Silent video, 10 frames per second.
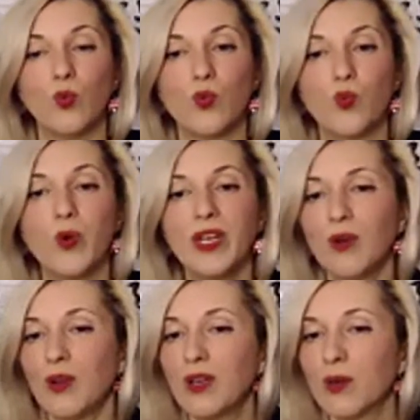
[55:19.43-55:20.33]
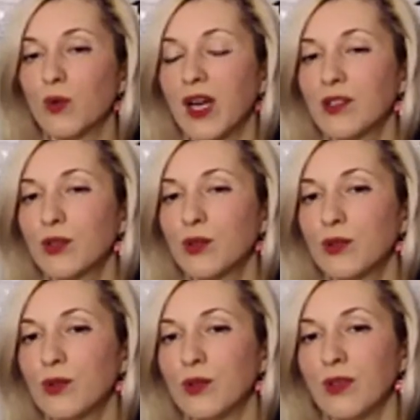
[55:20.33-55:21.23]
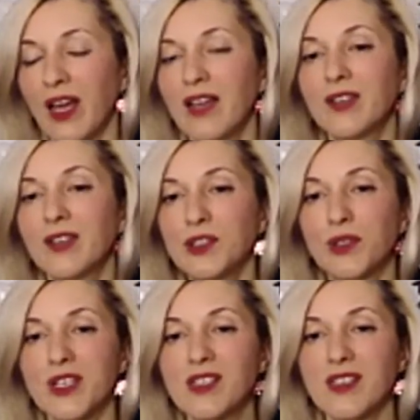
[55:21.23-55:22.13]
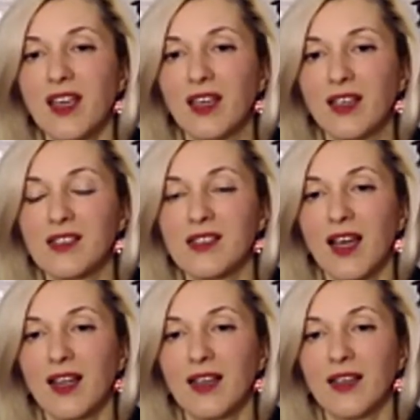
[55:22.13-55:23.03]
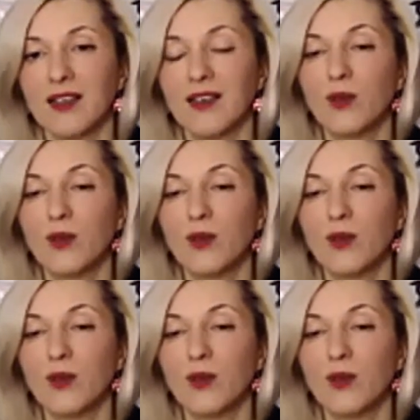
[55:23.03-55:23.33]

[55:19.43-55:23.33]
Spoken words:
we no longer want to, like Victor is saying exactly,